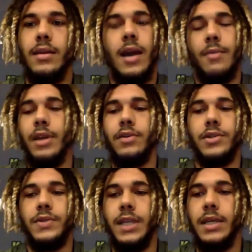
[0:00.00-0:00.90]
Yeah, I mean, it
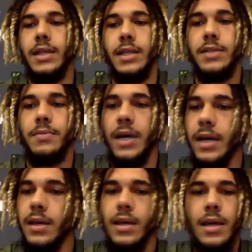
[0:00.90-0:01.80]
was ridiculous. But,
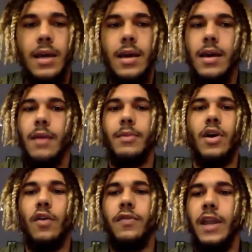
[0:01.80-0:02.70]
I mean,
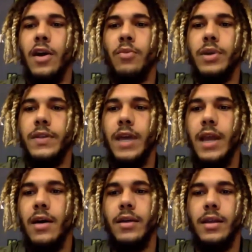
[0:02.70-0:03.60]
hopefully they don't bring that
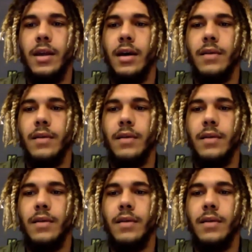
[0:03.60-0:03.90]
out. And